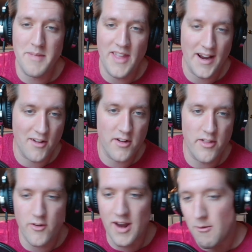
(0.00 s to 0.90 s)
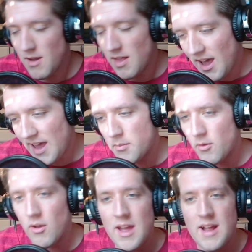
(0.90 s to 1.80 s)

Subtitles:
been that good. They're not reliable.